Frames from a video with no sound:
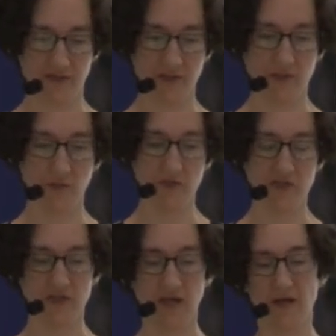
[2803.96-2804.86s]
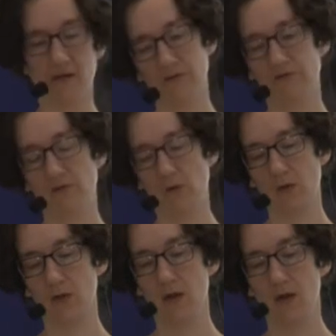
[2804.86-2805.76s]
here, which is that
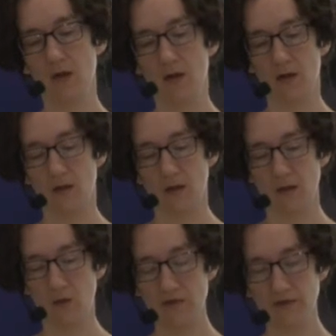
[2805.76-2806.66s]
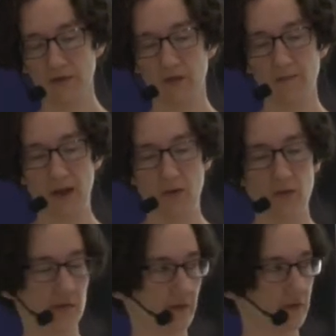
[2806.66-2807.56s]
for equivalent
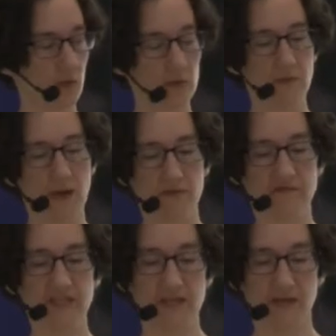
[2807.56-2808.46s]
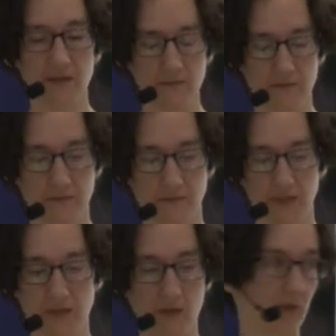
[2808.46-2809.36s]
total amount of data,
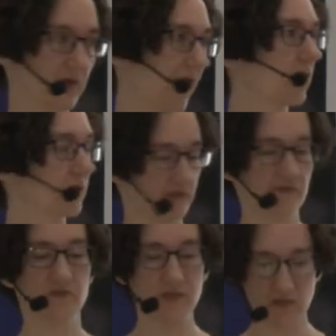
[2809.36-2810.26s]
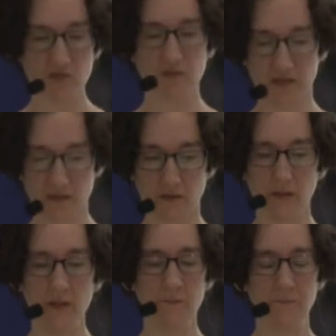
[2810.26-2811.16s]
right, number of hours of speech,
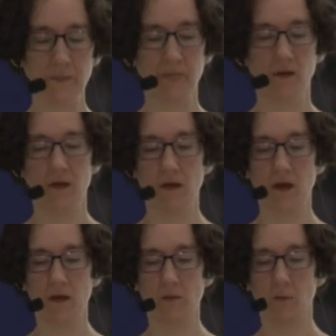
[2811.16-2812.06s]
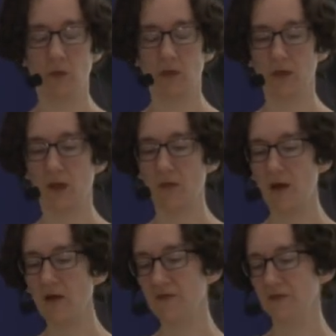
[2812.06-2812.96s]
basically, we're going to
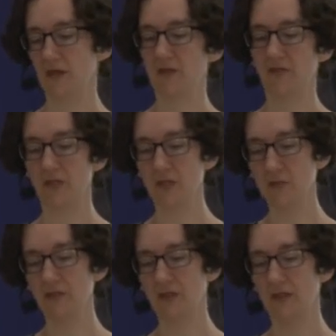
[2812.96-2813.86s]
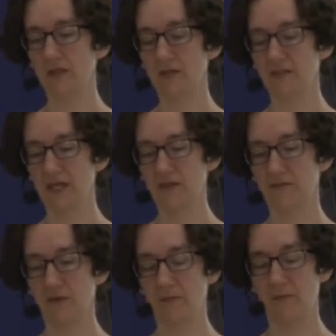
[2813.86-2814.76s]
hypothesize that using data
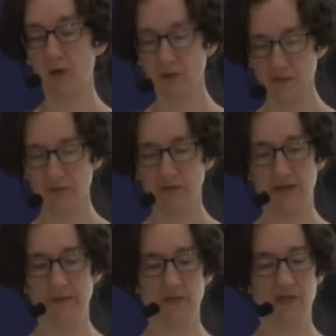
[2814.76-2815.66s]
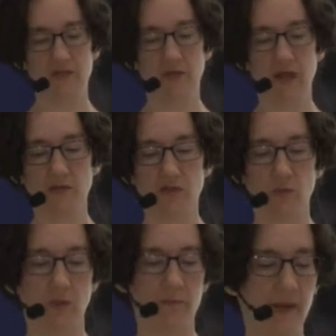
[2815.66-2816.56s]
from multiple languages will actually
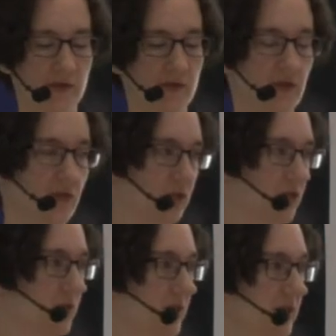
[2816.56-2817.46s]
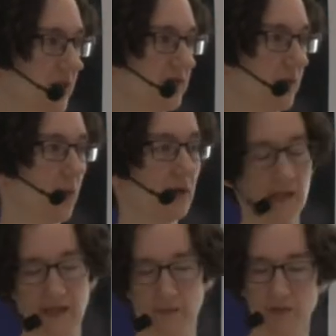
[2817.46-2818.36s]
work better than just using data from one
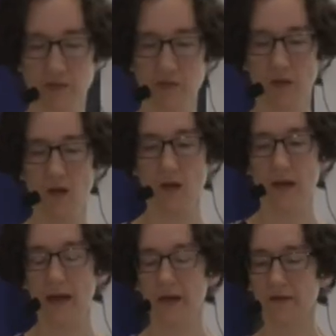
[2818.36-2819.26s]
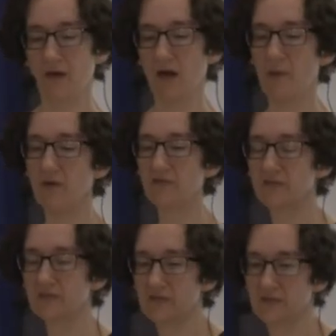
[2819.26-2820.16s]
language. And the
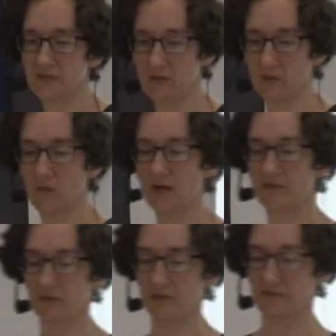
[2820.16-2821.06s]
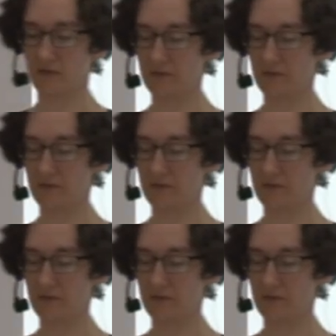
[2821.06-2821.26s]
hypothesis arises from the